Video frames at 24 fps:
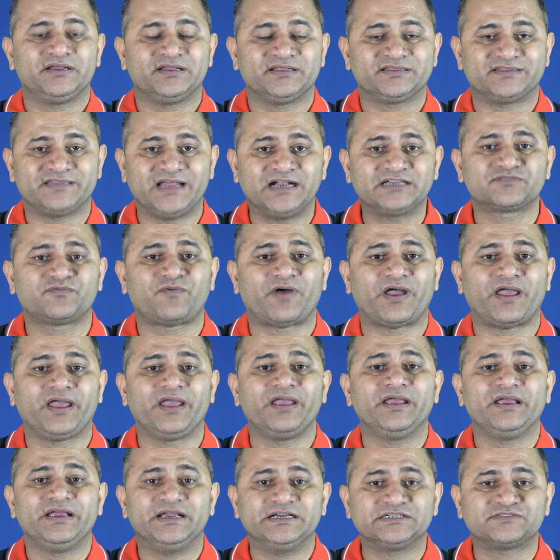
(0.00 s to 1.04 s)
That's why
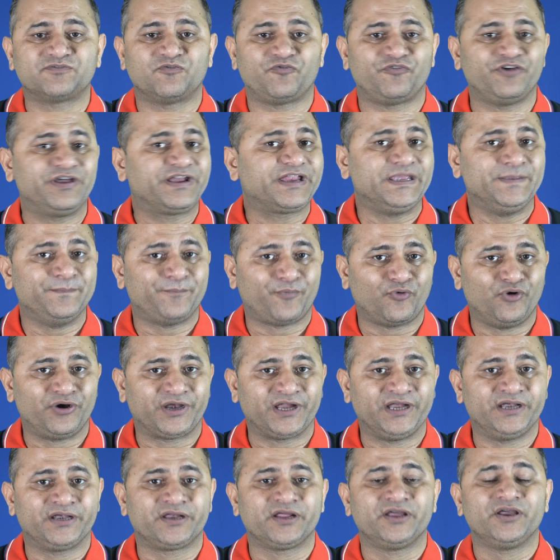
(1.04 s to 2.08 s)
it's very
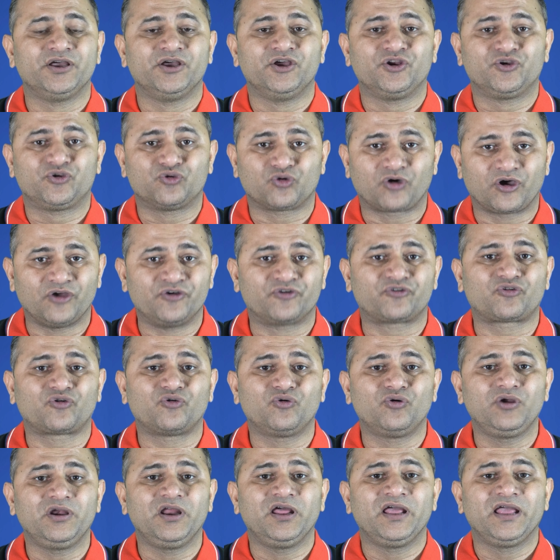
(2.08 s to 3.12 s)
important to
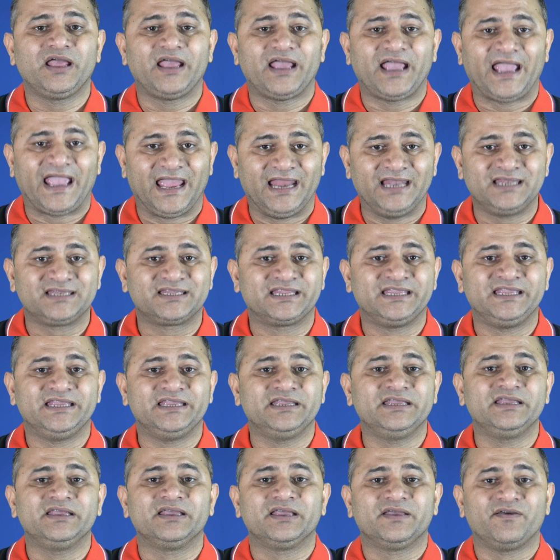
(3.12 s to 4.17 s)
control
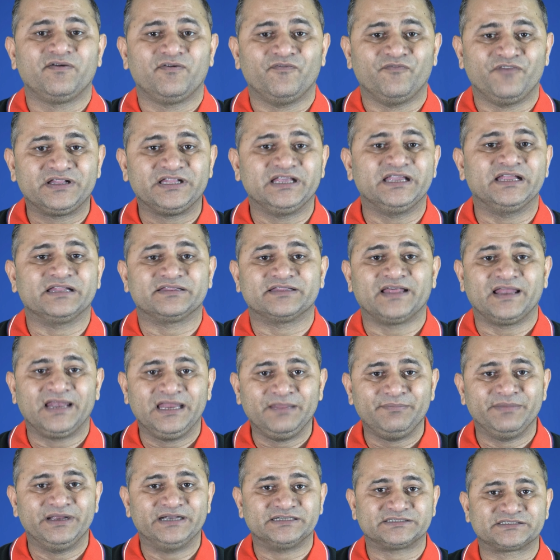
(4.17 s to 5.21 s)
algae within the
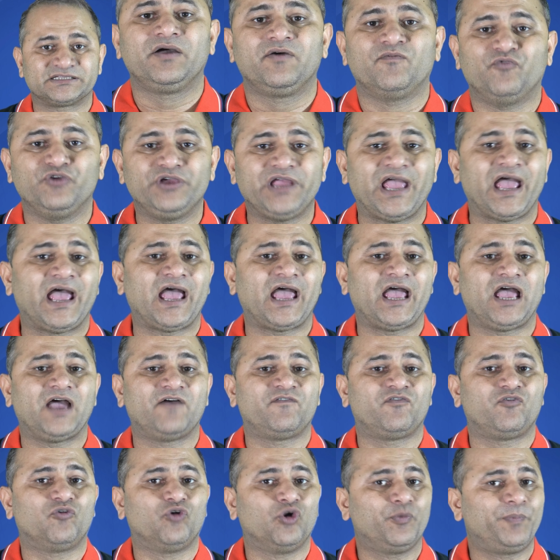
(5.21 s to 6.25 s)
limits. We
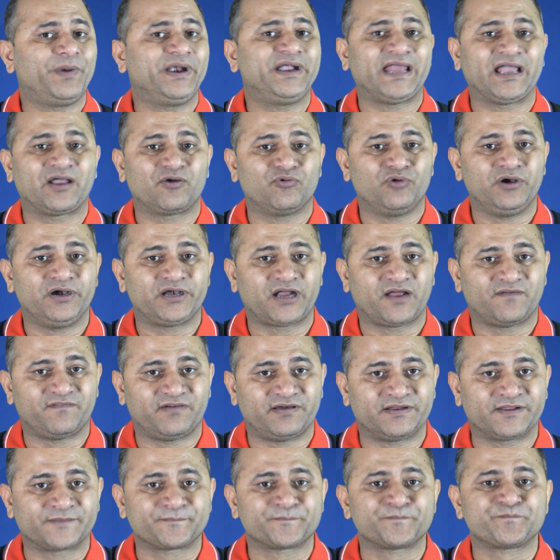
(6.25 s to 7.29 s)
have open deck coolant
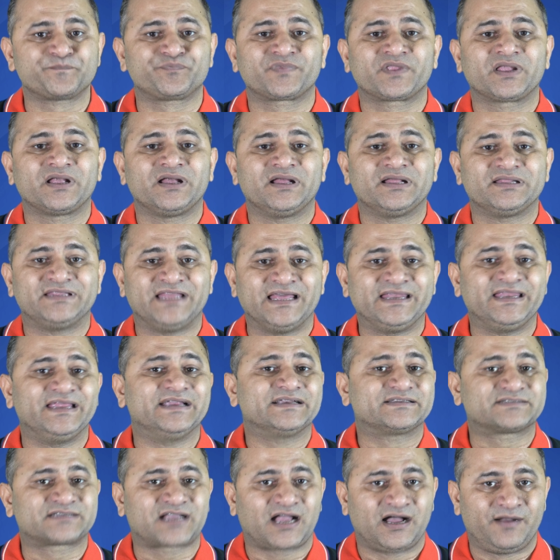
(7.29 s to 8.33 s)
tower, then
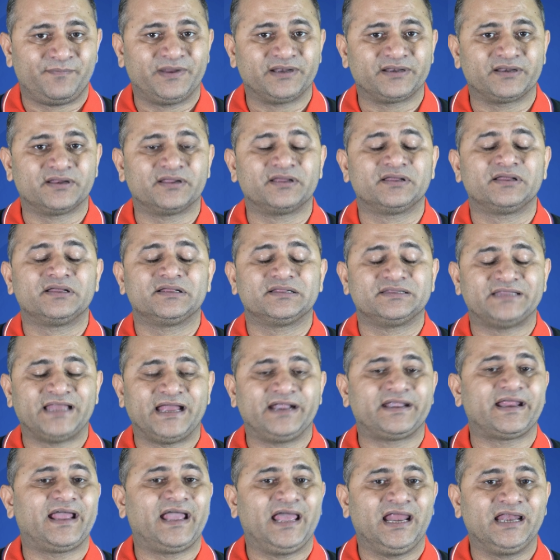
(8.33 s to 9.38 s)
it's common
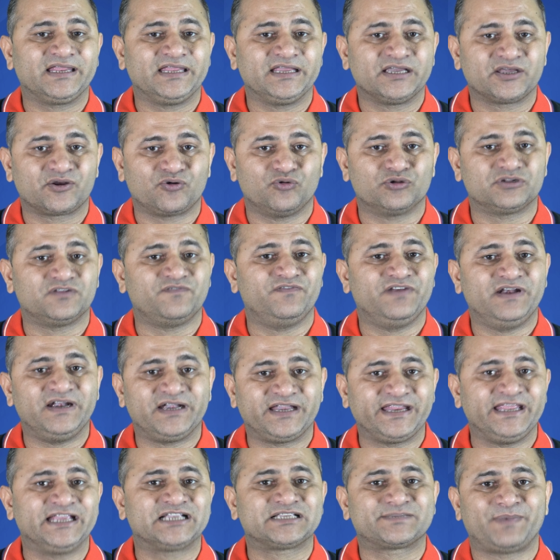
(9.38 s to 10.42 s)
that algae growth will
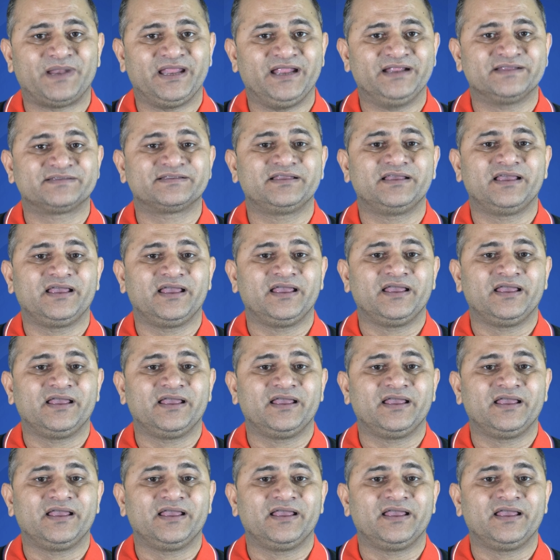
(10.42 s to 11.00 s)
take place